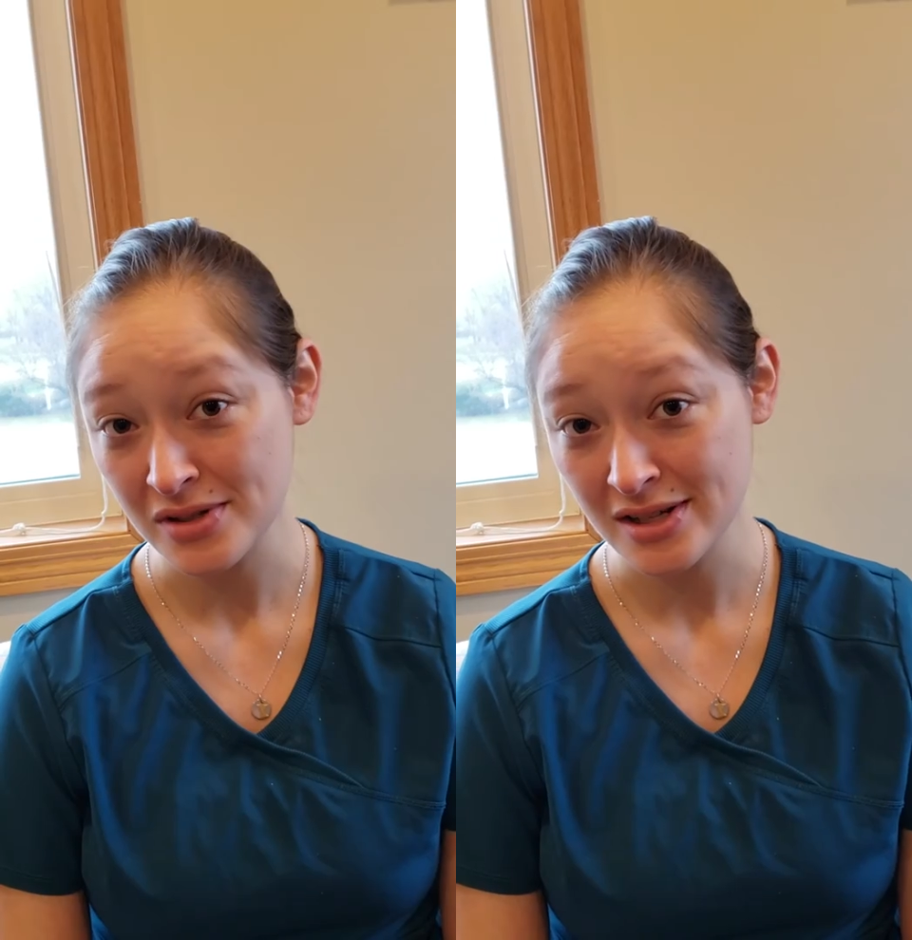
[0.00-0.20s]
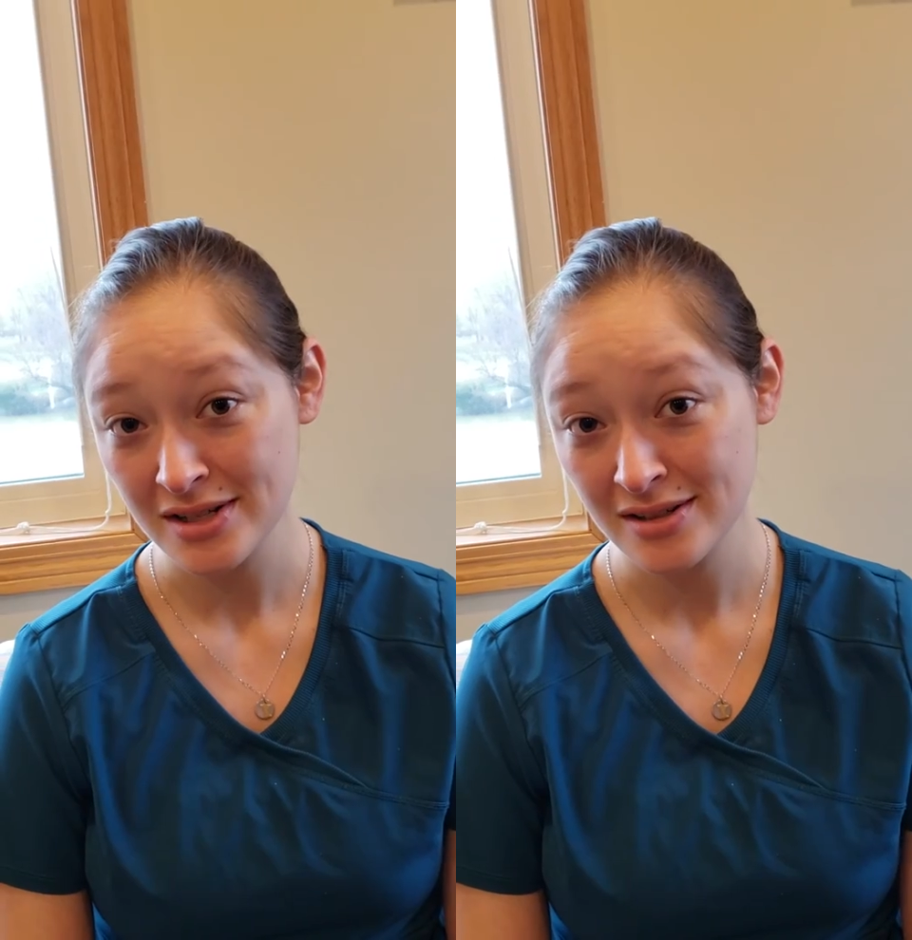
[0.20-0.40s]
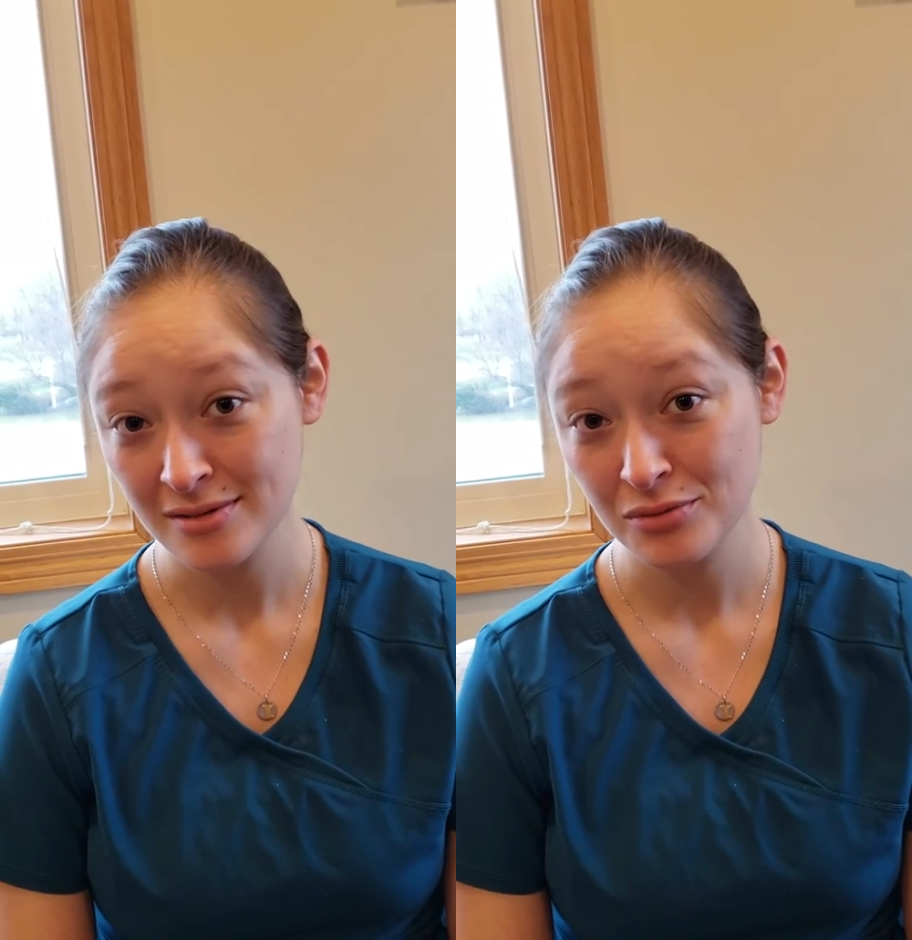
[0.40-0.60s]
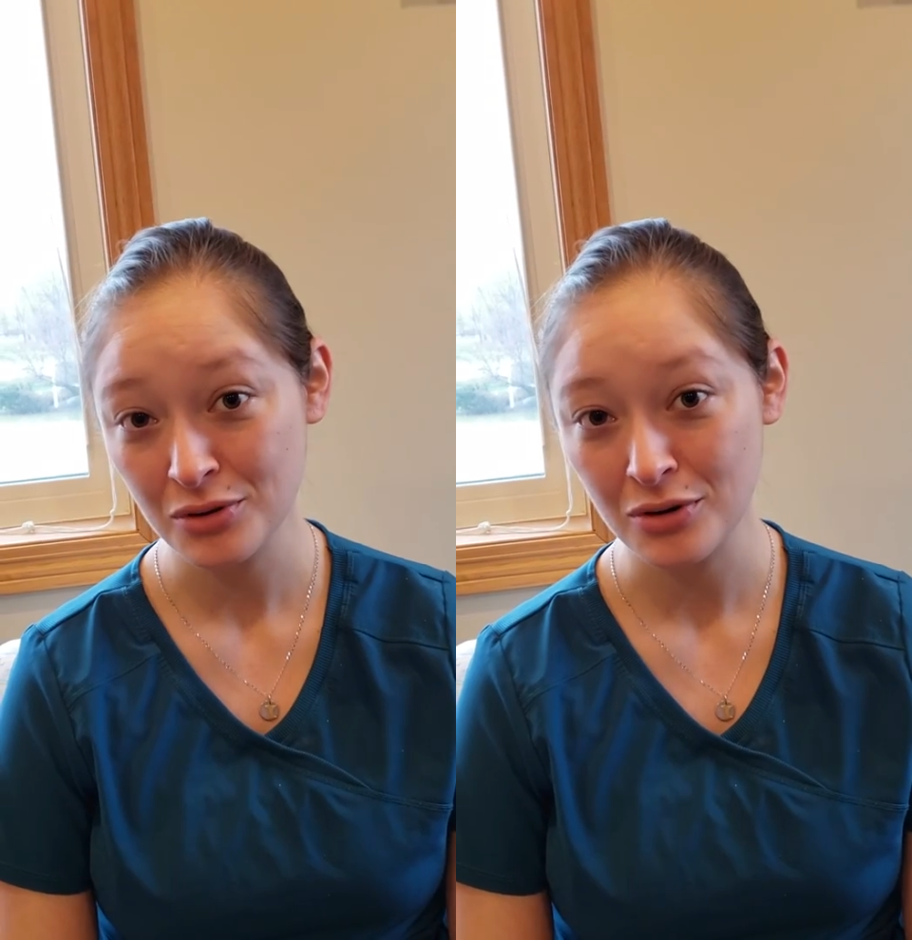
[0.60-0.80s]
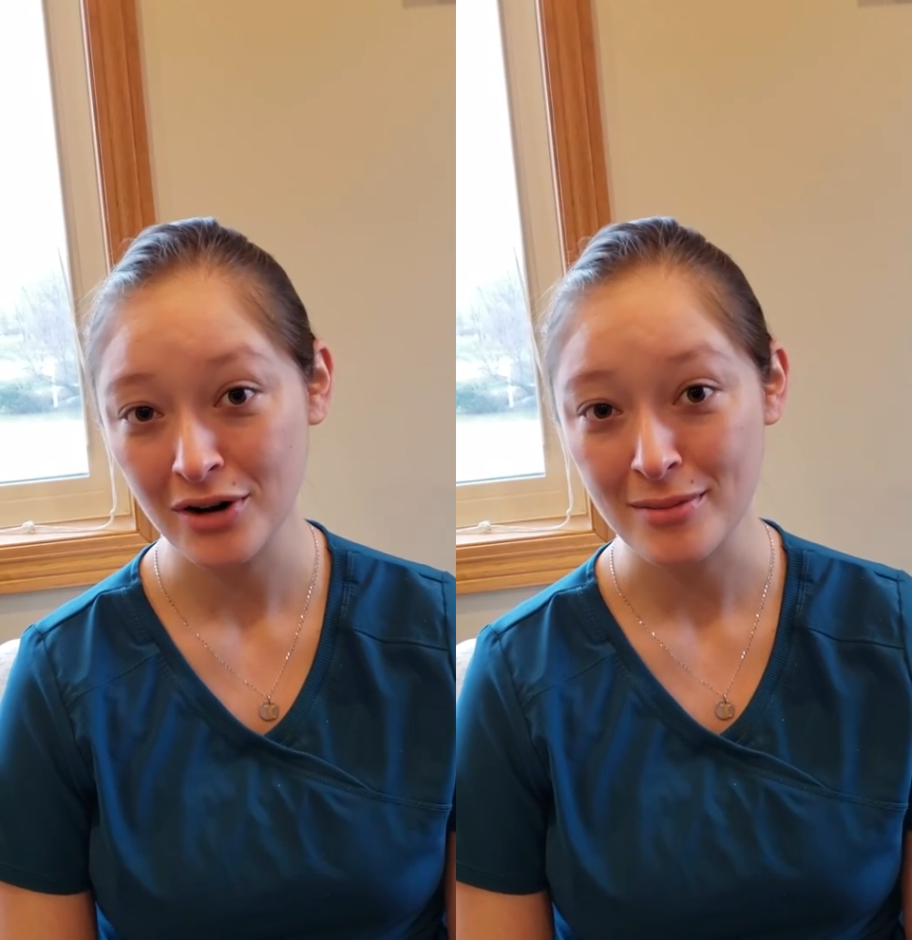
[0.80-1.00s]
It
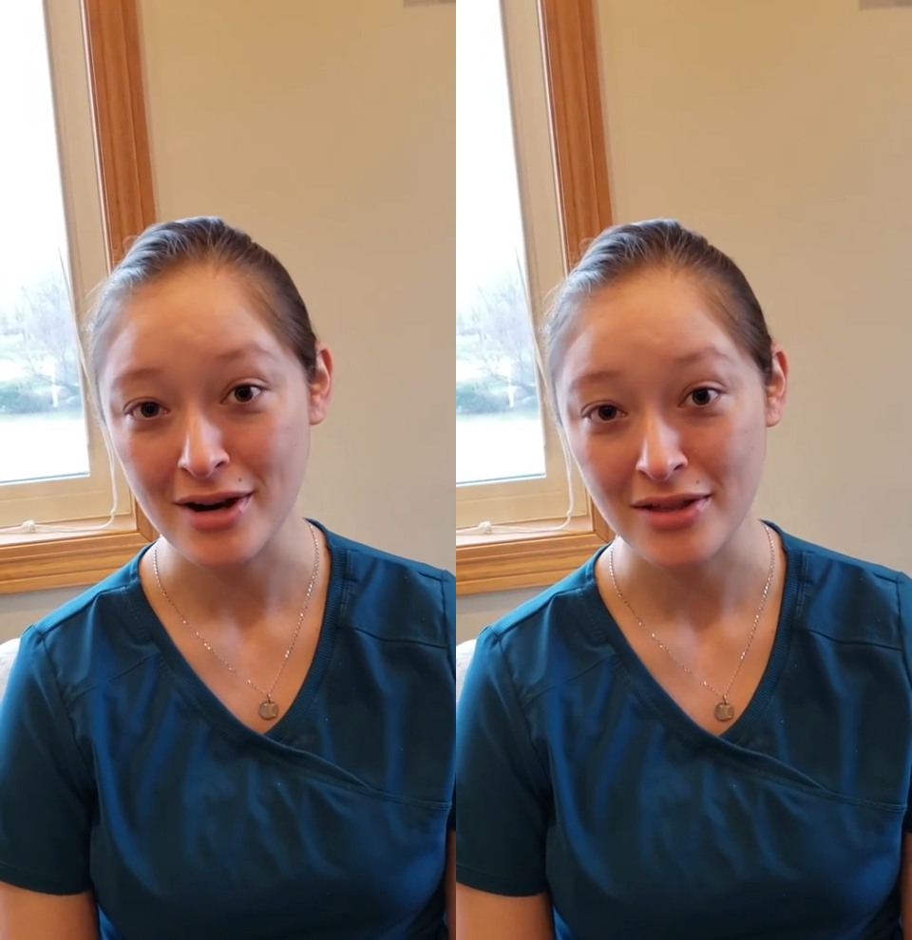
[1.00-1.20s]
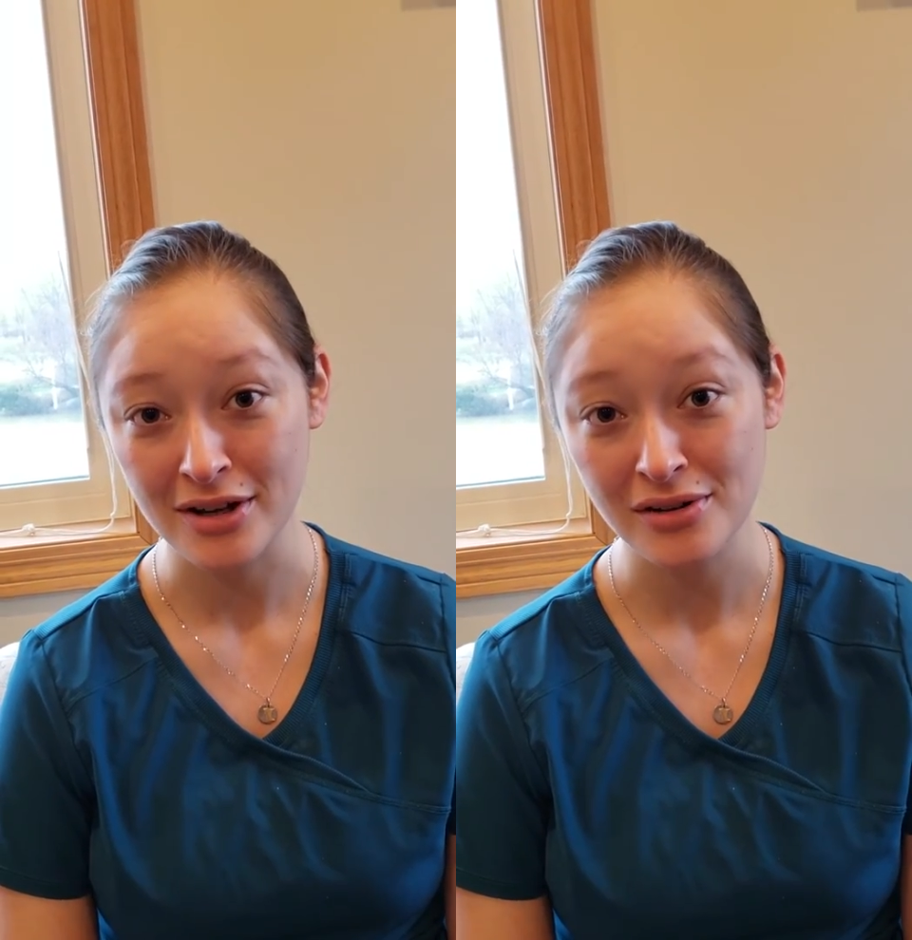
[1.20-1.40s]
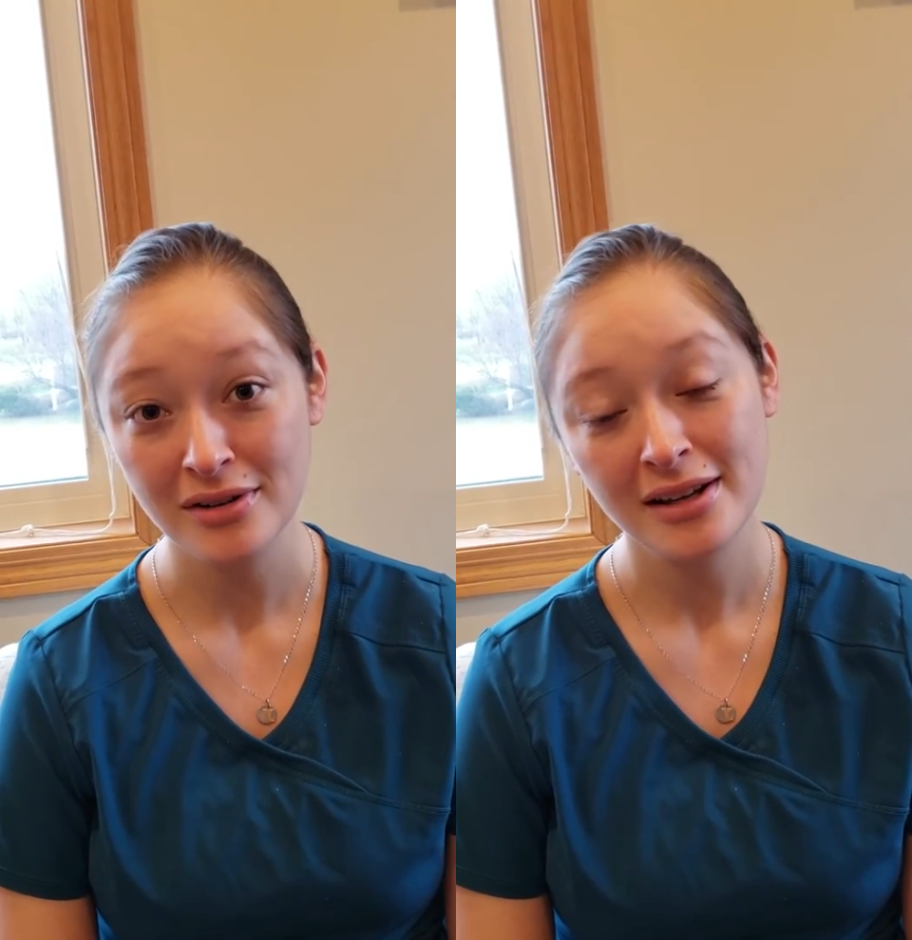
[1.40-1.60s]
program on there, in